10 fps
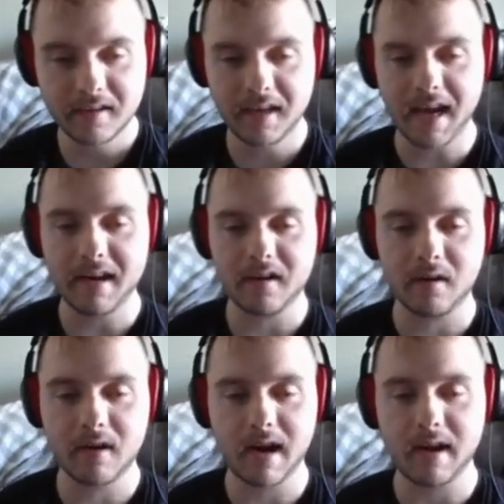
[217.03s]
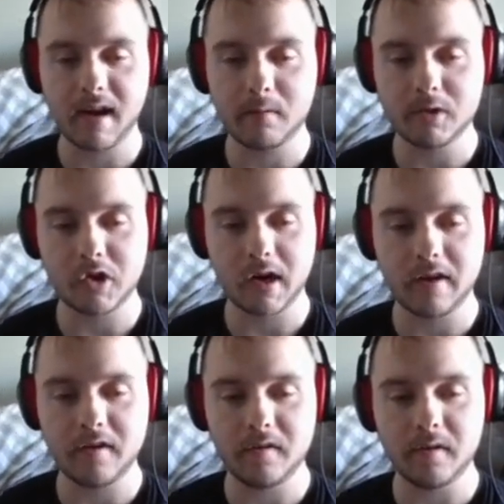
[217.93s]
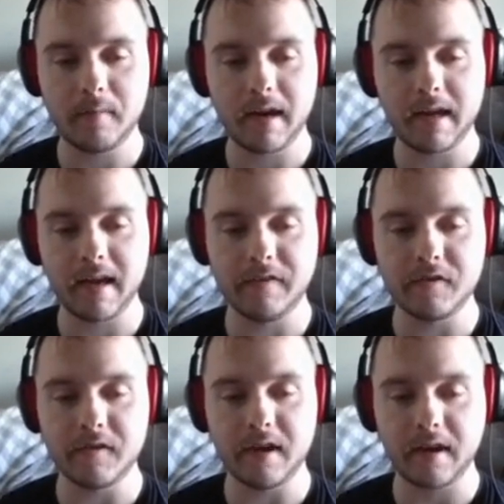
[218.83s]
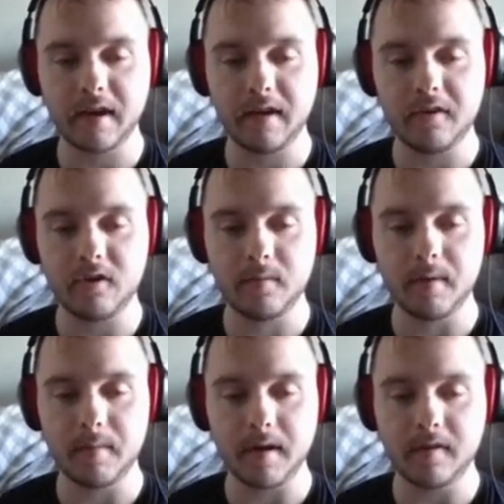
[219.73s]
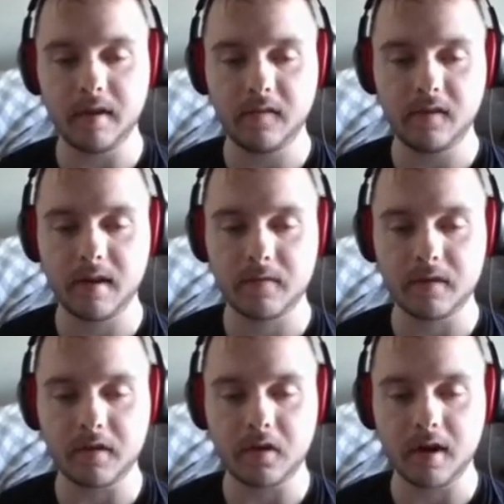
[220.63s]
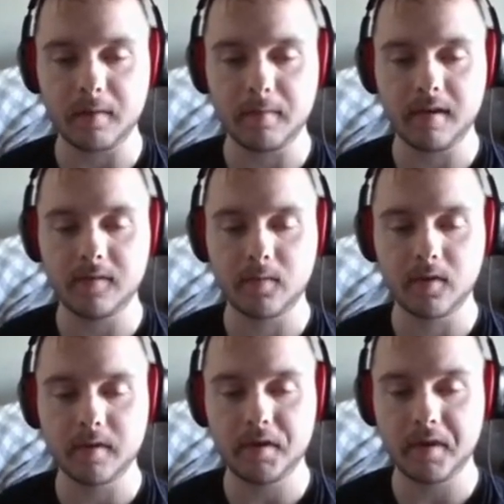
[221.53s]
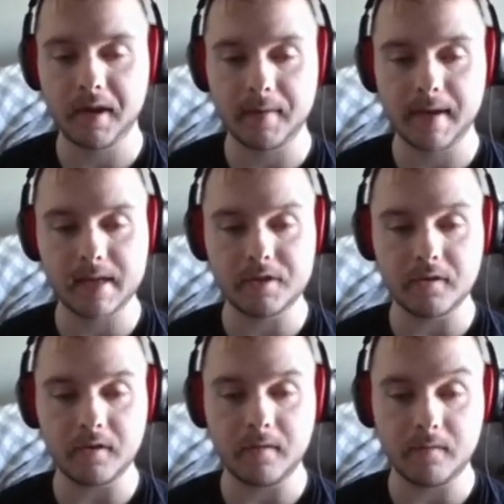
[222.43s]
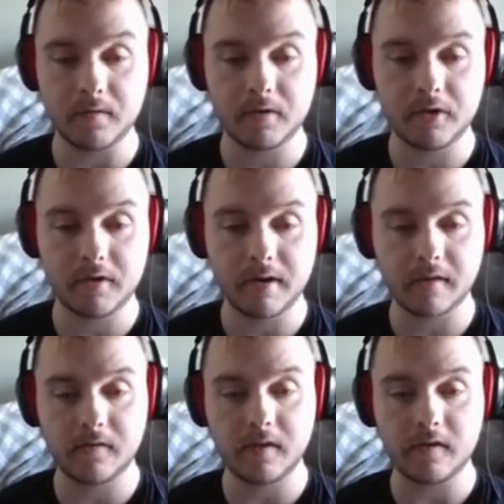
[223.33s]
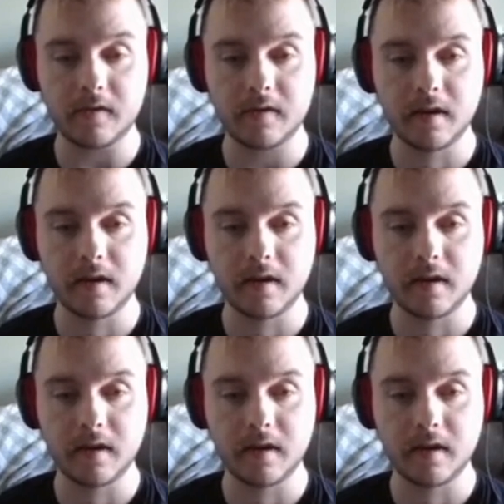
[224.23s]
Kate, alright, I will try to do the medication technique you told me about. Thanks again for the talk. It means more than you can imagine. Looking forward to your next visit.